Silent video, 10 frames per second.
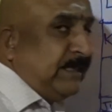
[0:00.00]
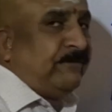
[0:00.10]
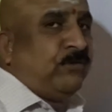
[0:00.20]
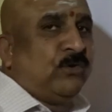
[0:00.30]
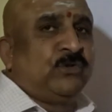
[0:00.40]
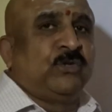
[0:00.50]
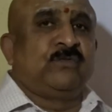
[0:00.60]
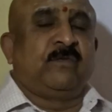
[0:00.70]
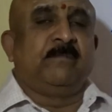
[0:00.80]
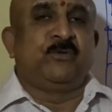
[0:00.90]
in the fourth
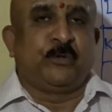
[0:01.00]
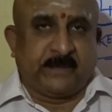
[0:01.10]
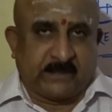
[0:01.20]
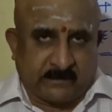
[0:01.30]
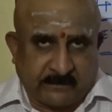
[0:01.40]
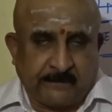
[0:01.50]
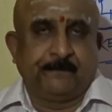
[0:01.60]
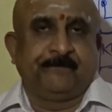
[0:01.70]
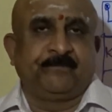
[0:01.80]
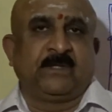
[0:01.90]
house from Jupiter,
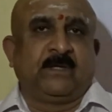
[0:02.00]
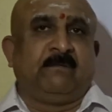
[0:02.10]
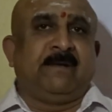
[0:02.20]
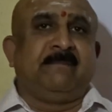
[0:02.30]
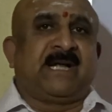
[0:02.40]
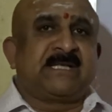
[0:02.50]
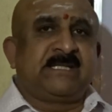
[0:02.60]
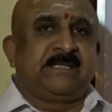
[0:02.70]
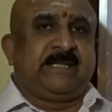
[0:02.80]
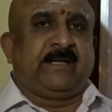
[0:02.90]
when
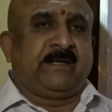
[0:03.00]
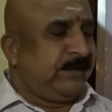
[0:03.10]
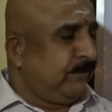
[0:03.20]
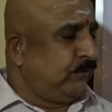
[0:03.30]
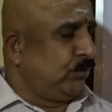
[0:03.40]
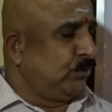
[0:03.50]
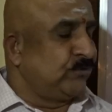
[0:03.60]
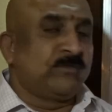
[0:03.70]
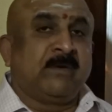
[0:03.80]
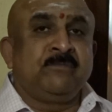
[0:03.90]
Mars is there in the
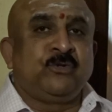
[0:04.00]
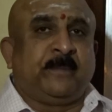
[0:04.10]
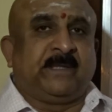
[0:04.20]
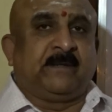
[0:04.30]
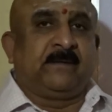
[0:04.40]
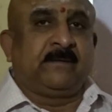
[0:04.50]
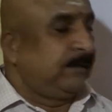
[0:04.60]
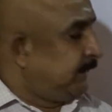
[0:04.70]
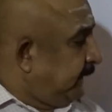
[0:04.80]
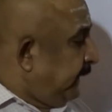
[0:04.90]
fourth house from
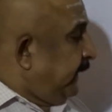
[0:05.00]
Jupiter,